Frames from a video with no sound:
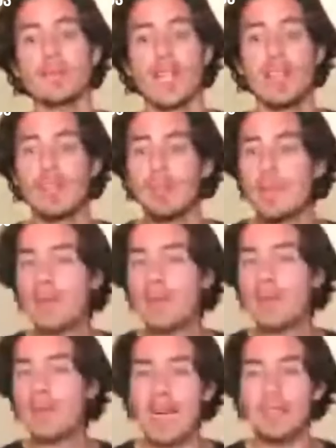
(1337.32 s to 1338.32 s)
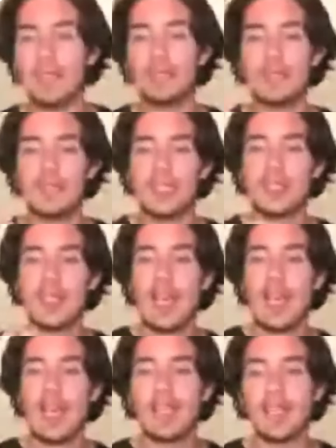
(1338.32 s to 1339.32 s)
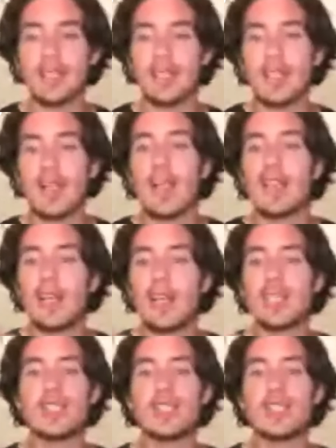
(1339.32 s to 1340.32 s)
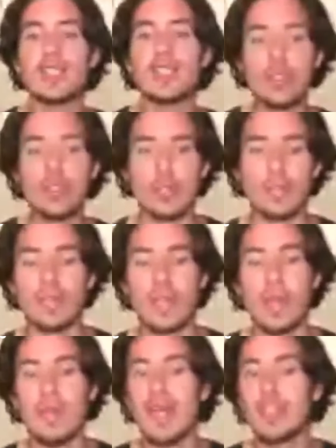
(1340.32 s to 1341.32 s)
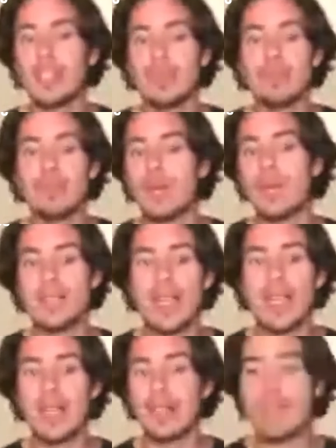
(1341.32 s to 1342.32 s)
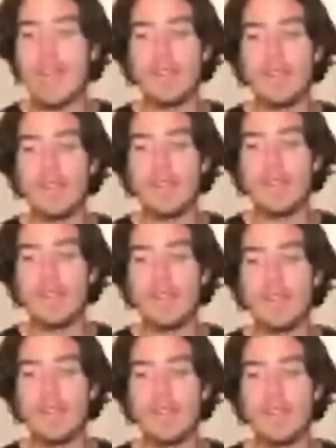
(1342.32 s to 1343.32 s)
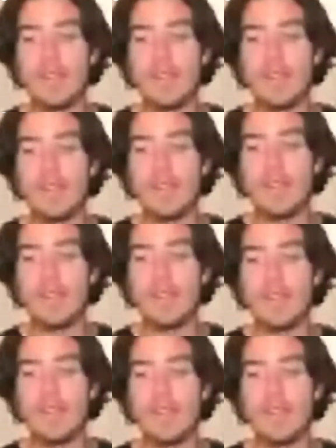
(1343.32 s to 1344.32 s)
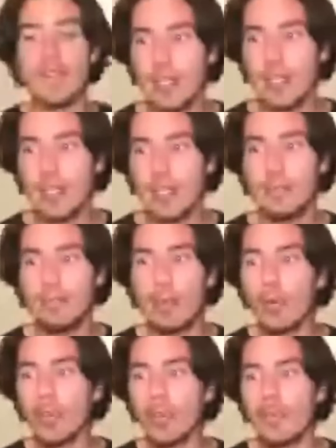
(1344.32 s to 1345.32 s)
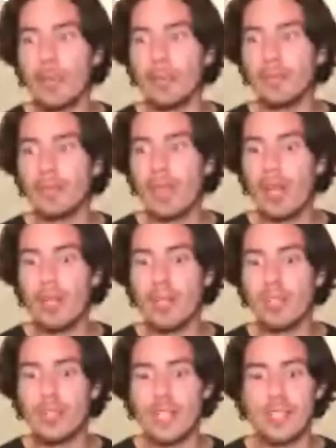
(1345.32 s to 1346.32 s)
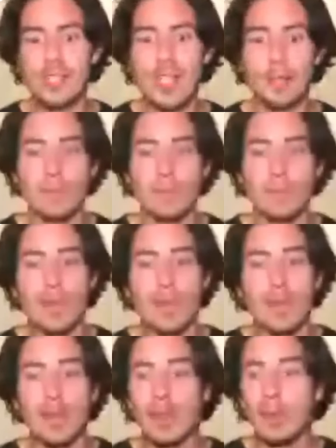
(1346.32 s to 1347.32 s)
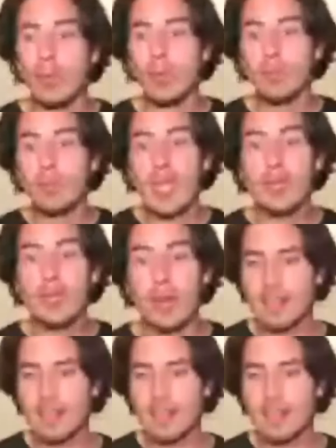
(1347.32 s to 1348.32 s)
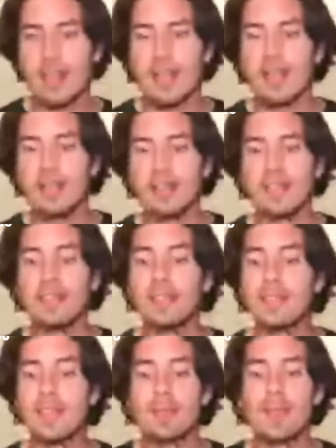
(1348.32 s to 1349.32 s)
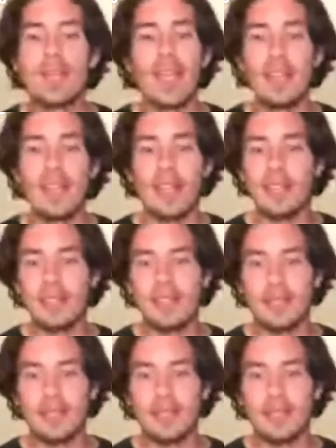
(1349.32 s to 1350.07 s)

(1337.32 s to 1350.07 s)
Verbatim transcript: If mom and dad doesn't have a kid, there is no evolution. Imagine mom and dad never having a kid and living eternally, both of them, just that. Won't be anyone, simply like that.